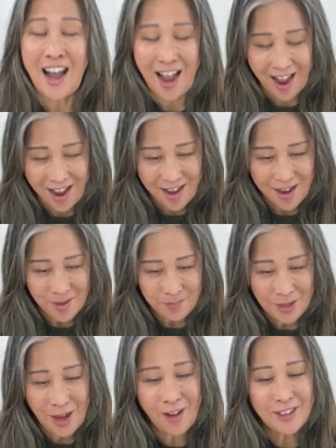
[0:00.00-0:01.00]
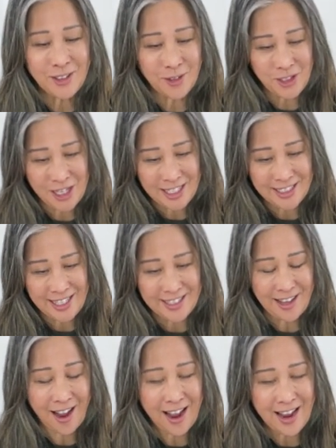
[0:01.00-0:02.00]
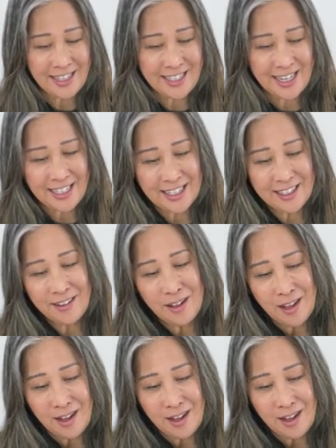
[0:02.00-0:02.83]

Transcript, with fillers: So Jen says, hi Dana,